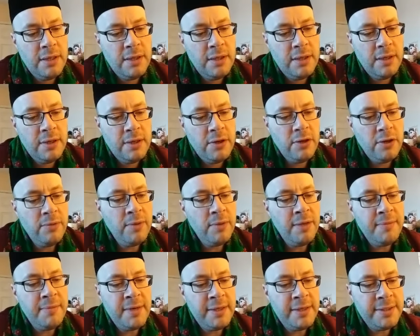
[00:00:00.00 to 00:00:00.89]
O my
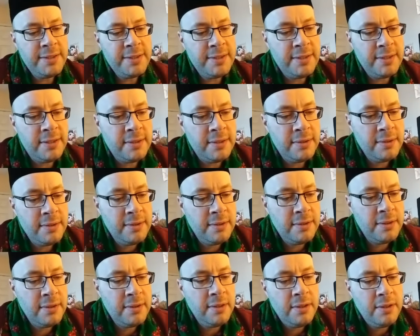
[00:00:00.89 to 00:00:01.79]
Master,
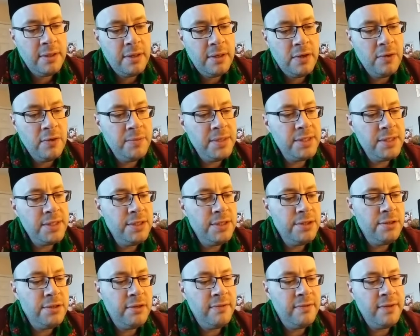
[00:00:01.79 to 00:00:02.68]
O
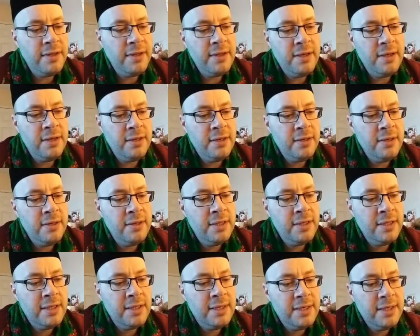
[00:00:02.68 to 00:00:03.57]
Messenger of Allah,
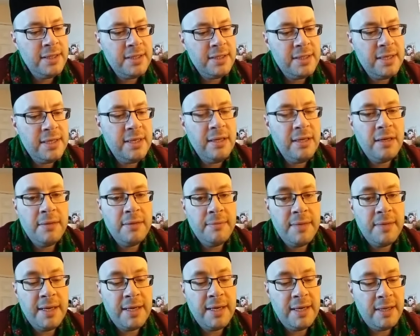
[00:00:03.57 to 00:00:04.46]
take
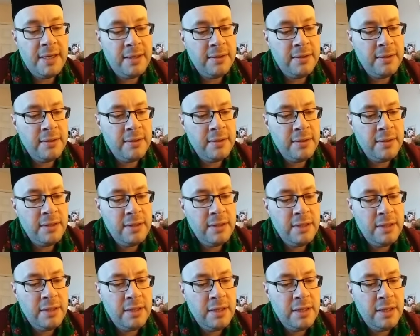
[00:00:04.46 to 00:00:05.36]
my hand.
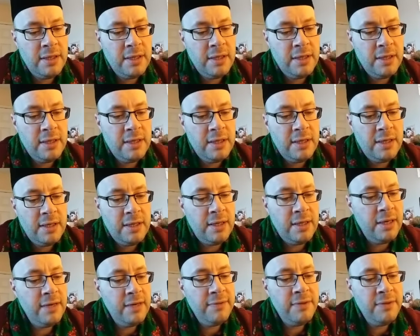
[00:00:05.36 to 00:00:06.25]
I
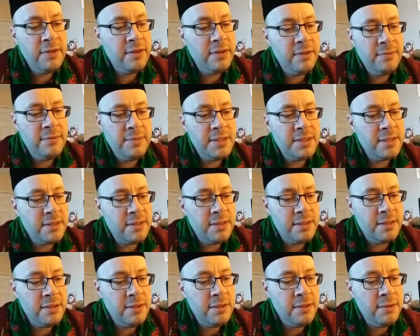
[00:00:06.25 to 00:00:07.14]
have none
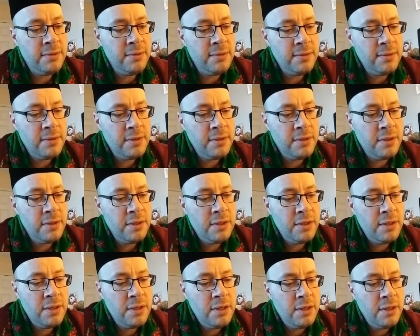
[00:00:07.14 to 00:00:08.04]
beside you,
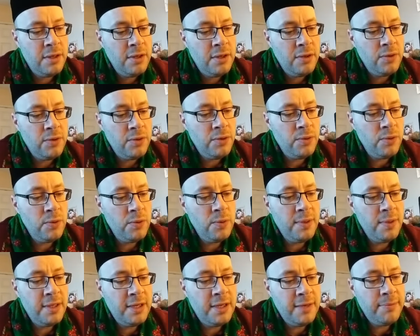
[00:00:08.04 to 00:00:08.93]
nor
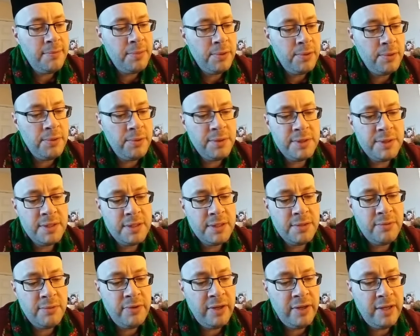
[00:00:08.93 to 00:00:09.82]
will I pause
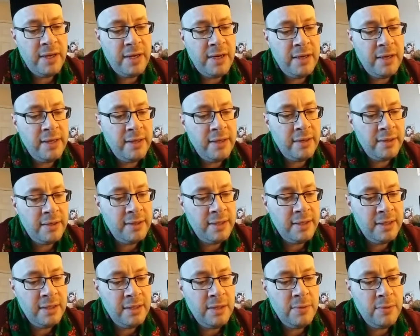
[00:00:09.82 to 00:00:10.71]
to rely on
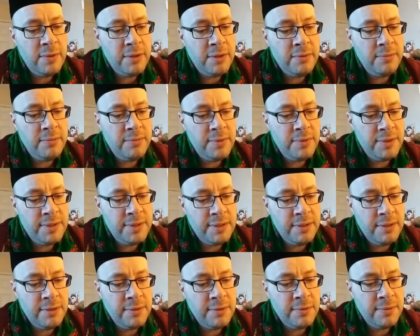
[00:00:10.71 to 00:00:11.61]
anyone but you.